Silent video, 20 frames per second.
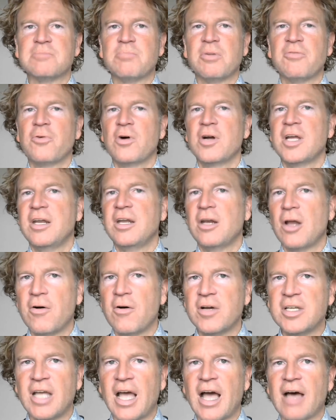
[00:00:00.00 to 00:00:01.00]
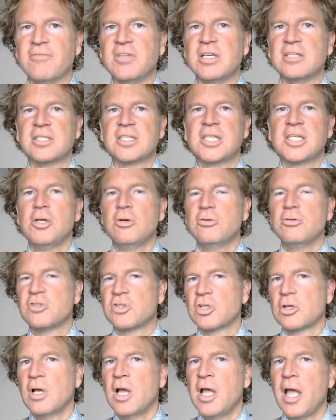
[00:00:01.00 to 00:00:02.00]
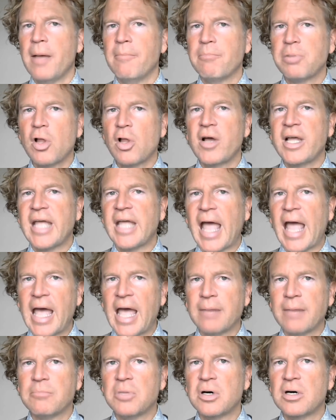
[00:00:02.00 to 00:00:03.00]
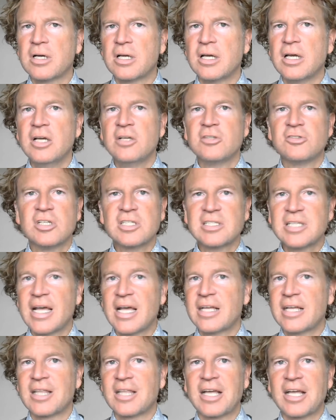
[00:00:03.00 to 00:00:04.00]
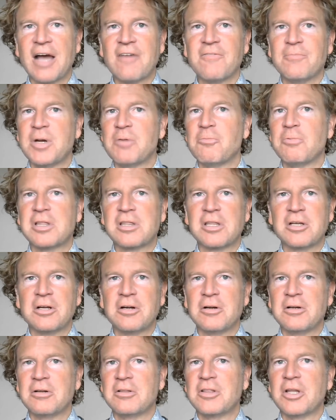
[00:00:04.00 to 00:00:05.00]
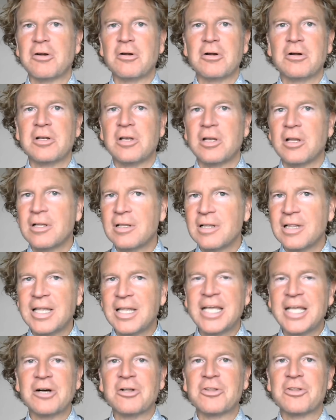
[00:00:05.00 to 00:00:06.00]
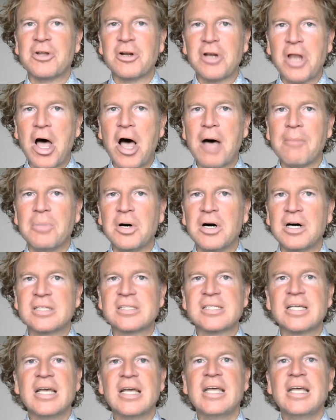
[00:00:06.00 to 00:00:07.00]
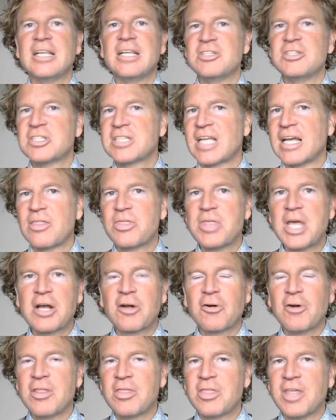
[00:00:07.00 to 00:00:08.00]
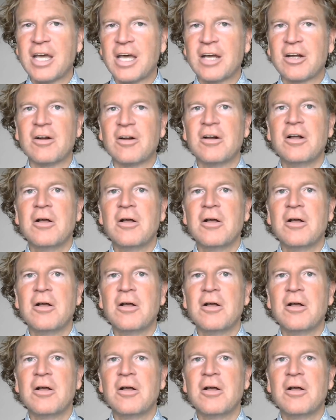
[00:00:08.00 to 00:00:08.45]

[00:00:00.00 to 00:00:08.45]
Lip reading: Before you know it, you have this huge employee handbook, just like the government with their law books. They just get thicker and thicker,